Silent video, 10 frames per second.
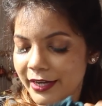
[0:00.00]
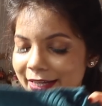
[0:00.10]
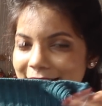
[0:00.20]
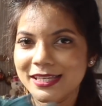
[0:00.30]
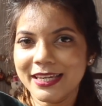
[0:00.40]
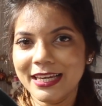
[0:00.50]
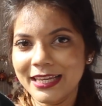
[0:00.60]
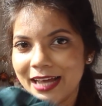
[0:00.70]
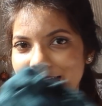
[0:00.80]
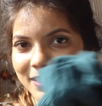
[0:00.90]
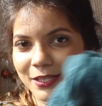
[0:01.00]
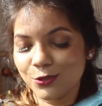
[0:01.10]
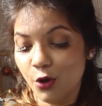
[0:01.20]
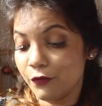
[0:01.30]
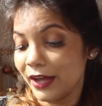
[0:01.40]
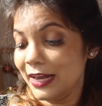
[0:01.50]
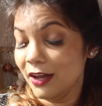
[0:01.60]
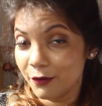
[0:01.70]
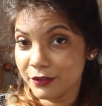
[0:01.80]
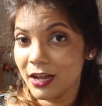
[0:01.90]
it. It's really nice and soft. I
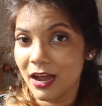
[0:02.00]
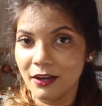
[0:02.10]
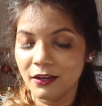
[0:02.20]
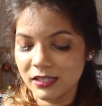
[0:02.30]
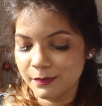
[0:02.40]
love the color